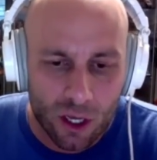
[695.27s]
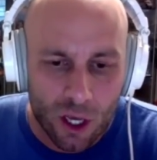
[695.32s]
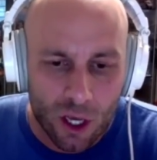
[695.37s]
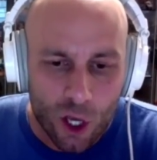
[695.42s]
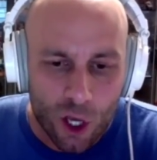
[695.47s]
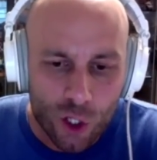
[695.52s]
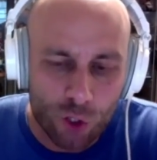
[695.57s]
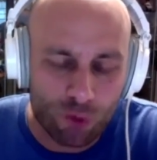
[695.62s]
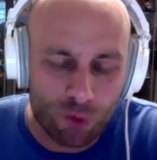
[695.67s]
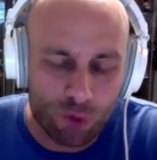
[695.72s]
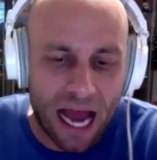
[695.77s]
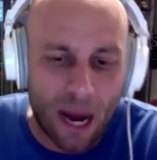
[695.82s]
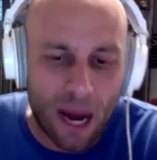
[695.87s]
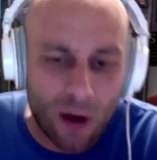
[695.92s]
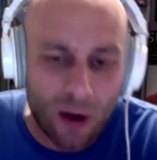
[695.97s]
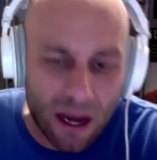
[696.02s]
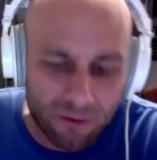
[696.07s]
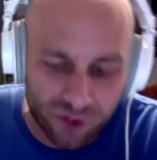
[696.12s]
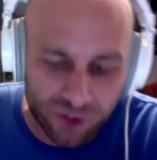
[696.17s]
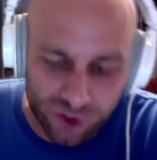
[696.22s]
You now
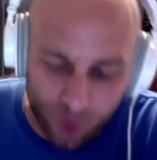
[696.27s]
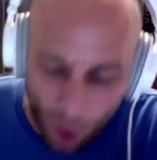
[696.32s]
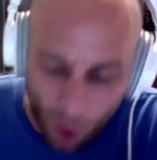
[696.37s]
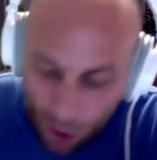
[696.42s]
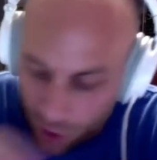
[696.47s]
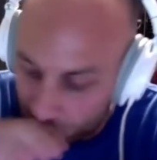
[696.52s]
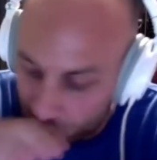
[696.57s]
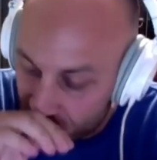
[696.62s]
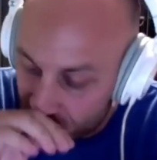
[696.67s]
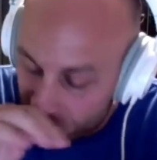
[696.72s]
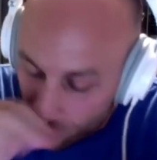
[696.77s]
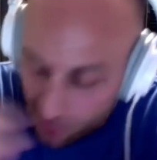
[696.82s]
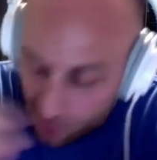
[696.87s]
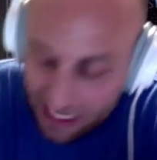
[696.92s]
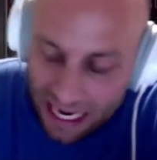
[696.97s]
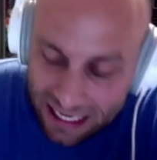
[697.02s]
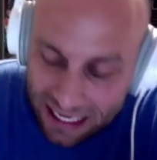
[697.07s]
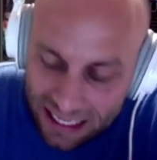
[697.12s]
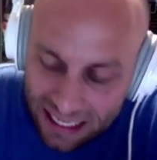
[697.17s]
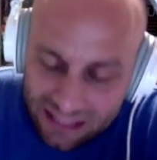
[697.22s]
have starters. You know, the
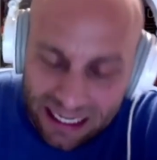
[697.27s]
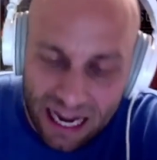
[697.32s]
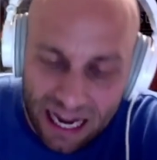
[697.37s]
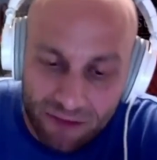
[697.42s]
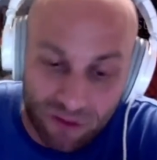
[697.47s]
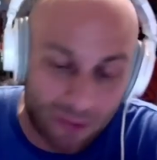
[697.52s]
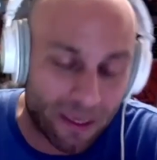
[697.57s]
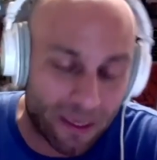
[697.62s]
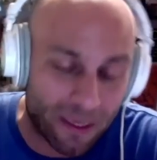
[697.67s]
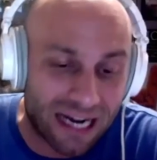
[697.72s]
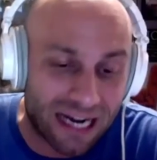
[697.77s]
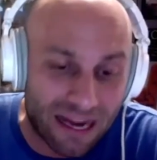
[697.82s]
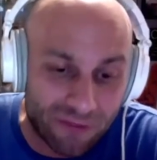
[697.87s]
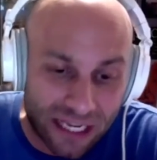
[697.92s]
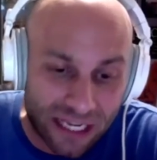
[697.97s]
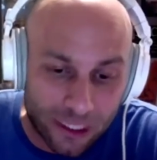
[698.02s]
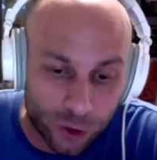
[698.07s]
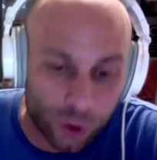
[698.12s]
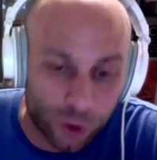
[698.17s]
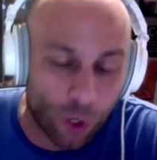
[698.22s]
Yankees have, they might not have
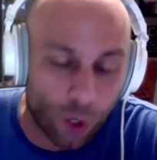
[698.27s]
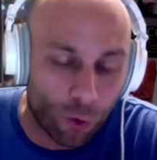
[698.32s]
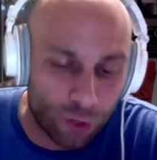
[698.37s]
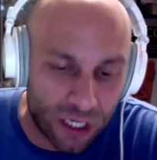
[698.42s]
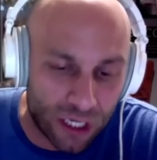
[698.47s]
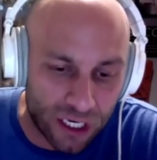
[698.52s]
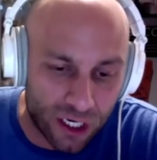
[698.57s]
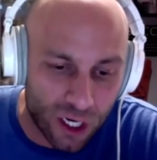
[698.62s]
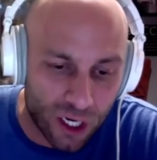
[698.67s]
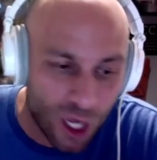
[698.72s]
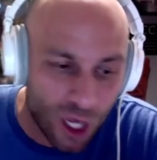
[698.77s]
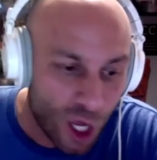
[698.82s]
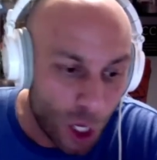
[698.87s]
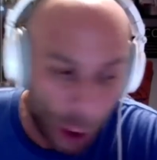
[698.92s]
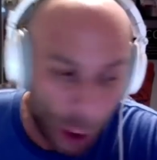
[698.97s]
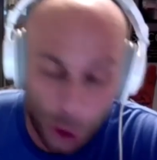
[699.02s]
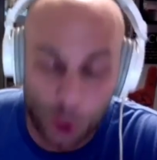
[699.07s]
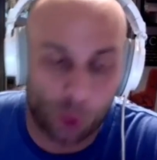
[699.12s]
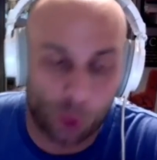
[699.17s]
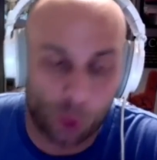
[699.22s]
a loaded,
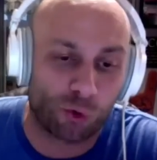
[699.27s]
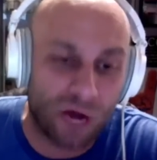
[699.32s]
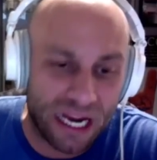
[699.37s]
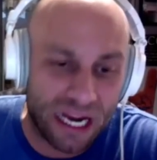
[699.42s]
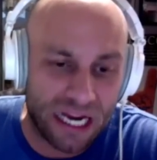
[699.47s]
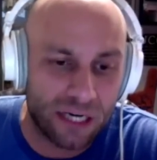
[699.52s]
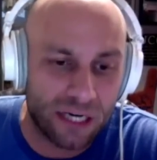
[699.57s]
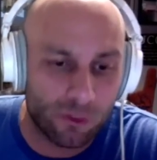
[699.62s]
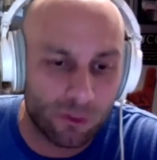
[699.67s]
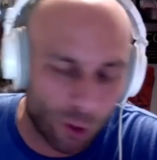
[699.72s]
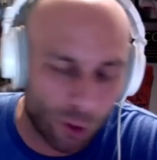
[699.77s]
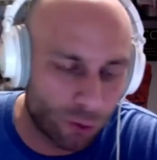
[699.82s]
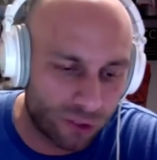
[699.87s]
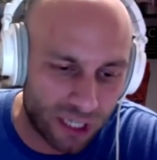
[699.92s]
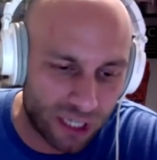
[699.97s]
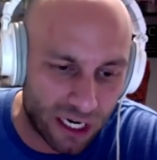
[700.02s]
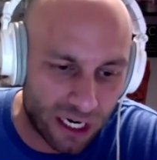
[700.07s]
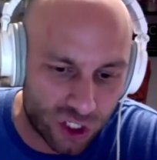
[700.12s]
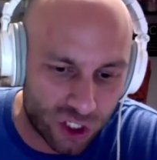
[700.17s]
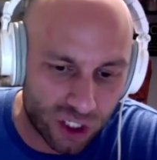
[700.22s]
great
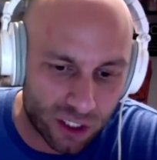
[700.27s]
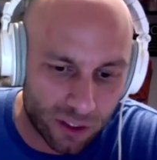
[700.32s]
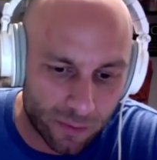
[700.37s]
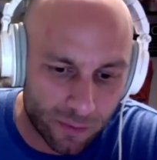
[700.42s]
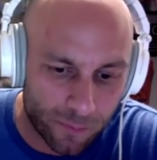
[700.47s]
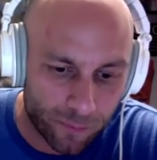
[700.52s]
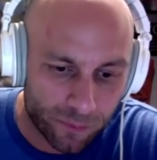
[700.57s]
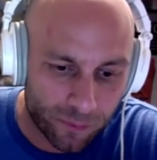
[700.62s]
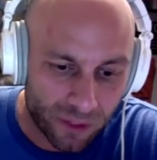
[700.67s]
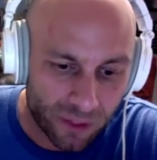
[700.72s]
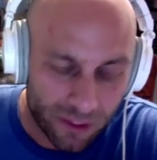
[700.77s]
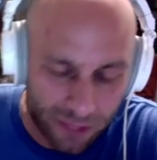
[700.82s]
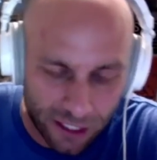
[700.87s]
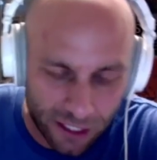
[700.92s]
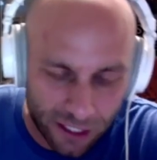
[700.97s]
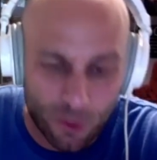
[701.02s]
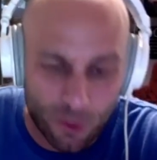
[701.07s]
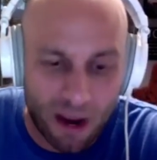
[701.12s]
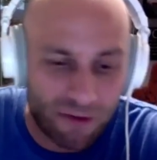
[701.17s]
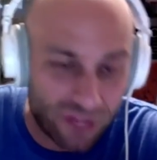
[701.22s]
rotation. They
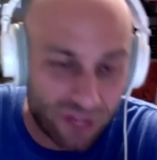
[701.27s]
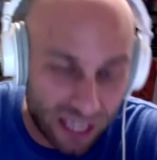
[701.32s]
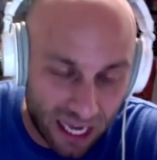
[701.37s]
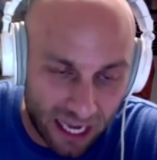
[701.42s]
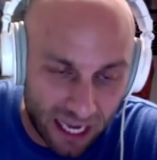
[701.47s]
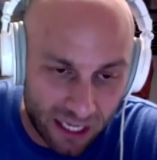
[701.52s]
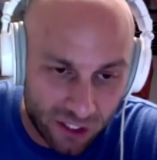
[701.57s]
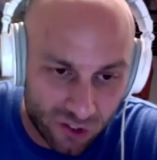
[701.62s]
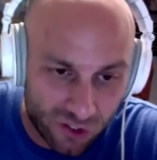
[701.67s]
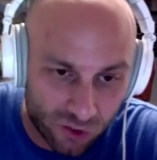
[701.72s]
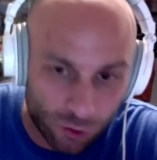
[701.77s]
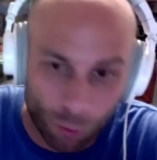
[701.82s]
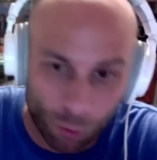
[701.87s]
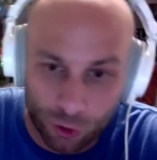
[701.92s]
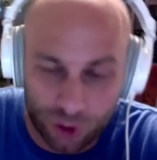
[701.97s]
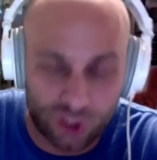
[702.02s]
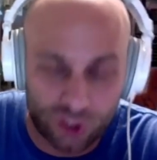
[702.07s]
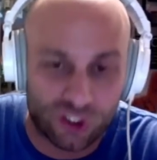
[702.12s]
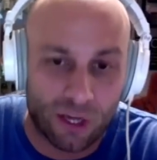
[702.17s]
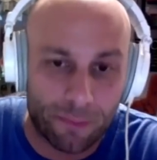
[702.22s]
do have the ace, which
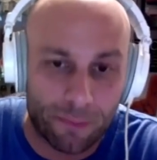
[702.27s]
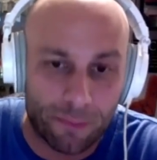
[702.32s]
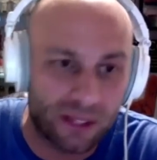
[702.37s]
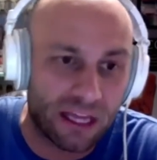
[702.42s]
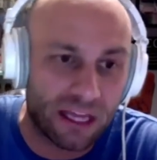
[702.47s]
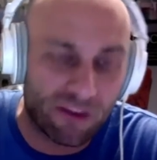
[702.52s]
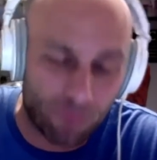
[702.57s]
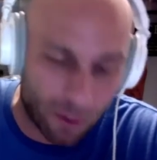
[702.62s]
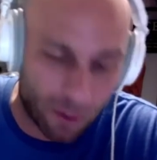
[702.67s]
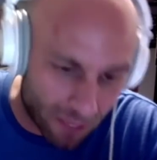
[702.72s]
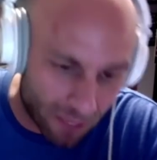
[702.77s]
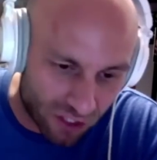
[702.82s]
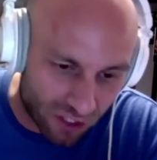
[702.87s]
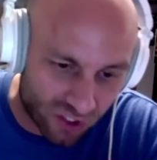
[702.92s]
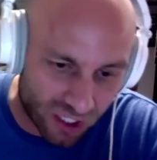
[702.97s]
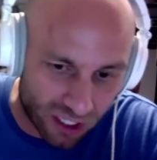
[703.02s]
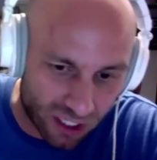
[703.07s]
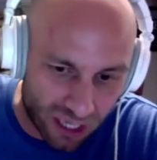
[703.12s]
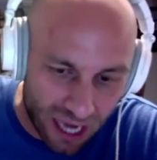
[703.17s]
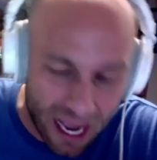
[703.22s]
is something they've been
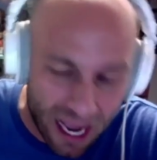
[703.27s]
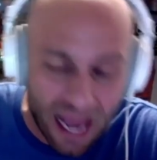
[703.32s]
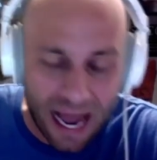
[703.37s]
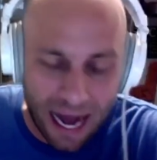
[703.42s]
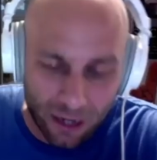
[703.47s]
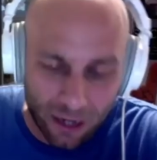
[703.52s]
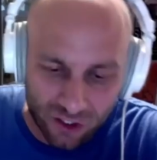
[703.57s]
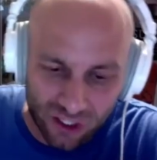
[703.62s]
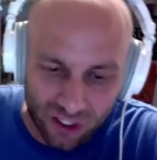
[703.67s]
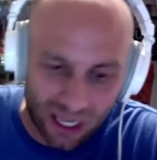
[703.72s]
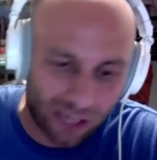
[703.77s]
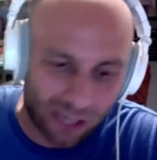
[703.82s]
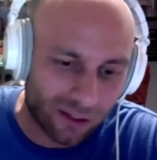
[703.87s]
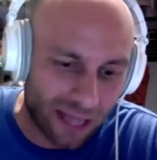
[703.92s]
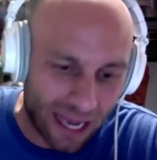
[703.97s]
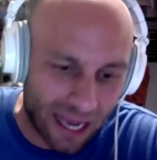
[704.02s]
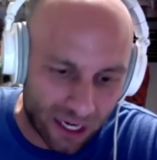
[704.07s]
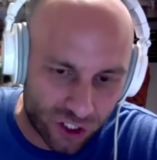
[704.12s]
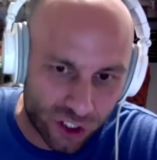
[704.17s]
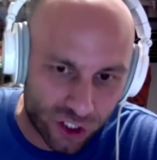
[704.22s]
missing outside of
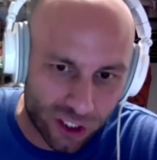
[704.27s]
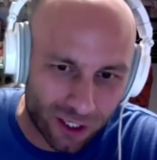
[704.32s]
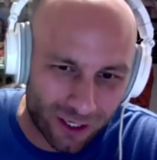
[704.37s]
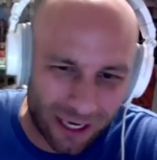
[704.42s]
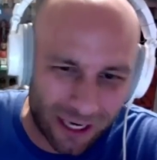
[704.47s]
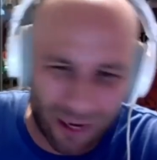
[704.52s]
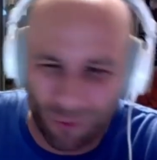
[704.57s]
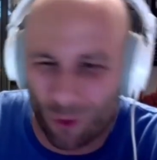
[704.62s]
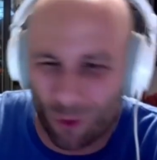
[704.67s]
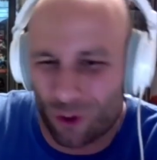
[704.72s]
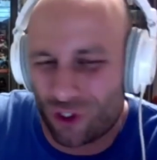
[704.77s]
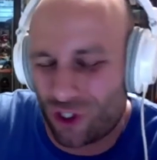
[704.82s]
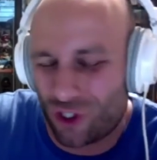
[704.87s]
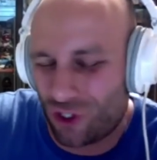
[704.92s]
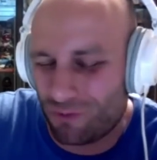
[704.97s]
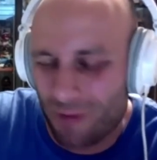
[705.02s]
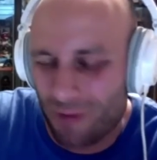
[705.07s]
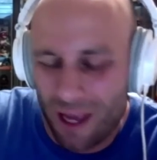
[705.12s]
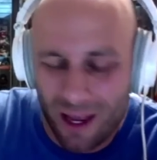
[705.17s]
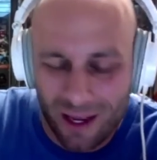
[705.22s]
last year, and which
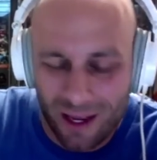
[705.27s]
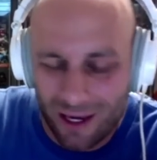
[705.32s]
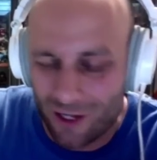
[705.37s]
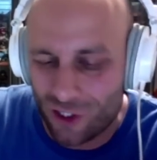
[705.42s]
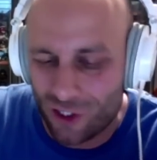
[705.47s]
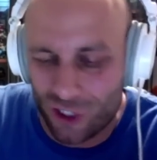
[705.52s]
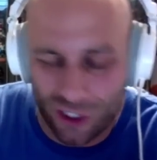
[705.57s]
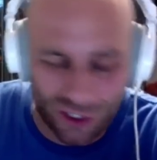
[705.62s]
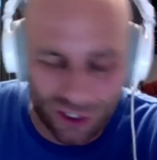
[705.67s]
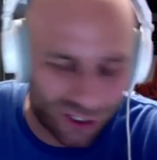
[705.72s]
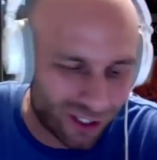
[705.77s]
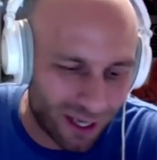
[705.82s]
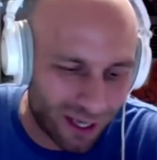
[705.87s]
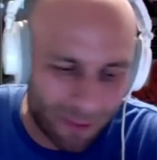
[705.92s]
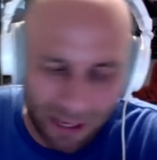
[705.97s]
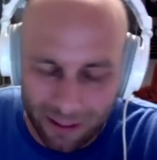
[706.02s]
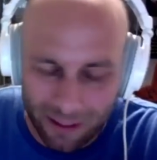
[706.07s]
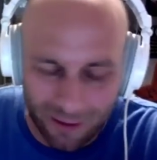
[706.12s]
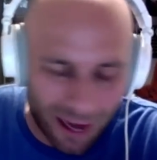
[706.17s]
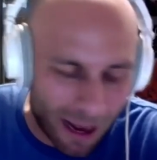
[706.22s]
is just, I
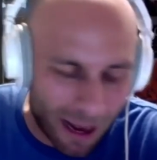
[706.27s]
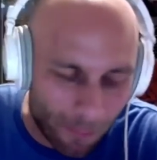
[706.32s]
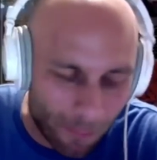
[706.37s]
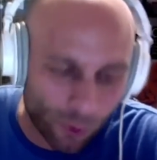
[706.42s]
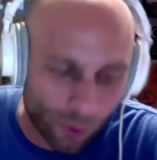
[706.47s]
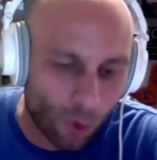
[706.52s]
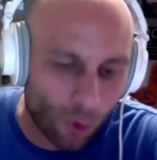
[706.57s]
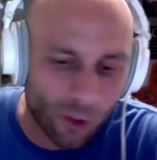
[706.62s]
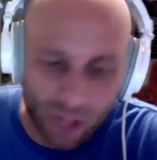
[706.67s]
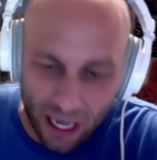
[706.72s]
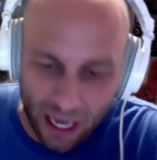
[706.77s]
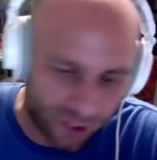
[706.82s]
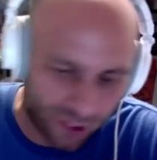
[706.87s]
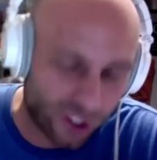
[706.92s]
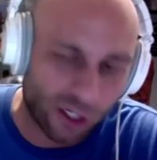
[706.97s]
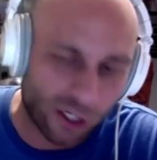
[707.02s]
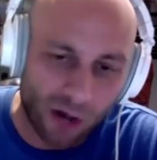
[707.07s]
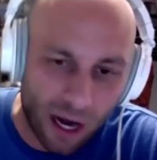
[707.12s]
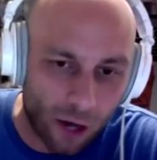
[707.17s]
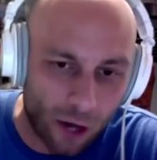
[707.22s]
mean, I'm throwing last
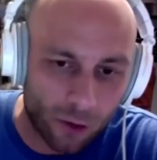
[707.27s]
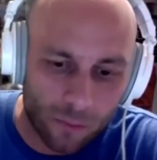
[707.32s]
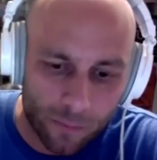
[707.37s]
year out.